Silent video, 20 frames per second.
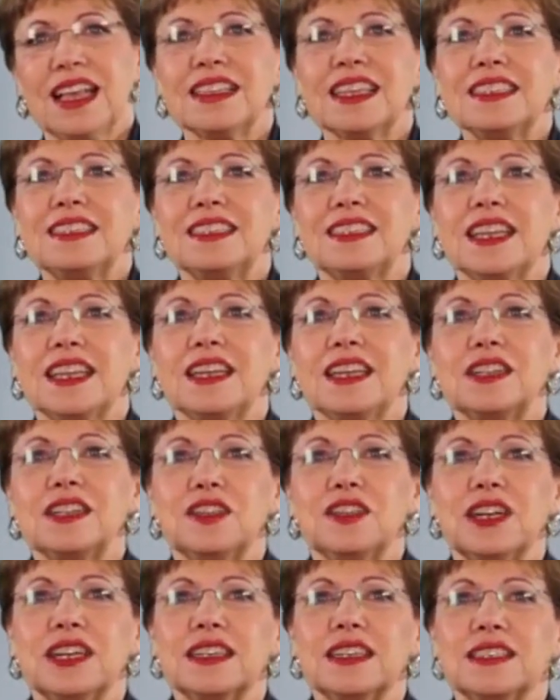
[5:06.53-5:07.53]
Let's take a
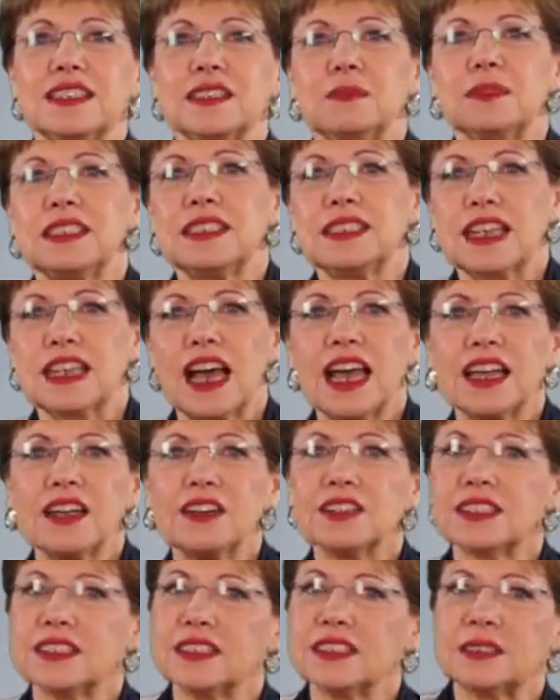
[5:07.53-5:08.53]
look at some
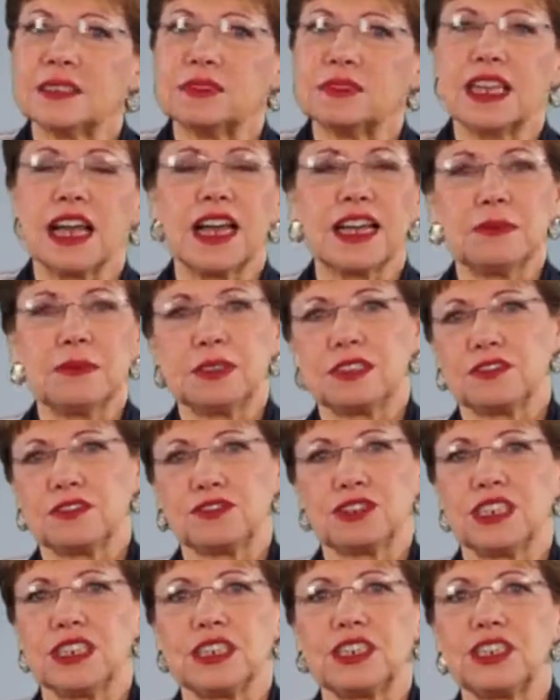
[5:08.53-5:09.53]
styles and some types
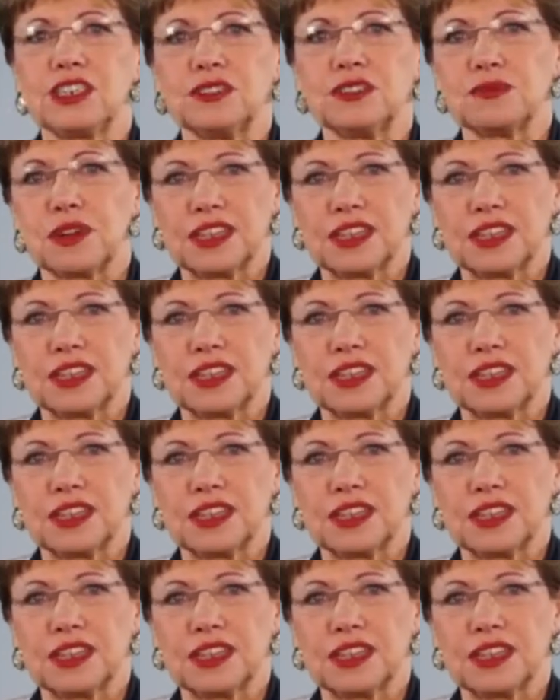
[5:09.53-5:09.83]
of traditional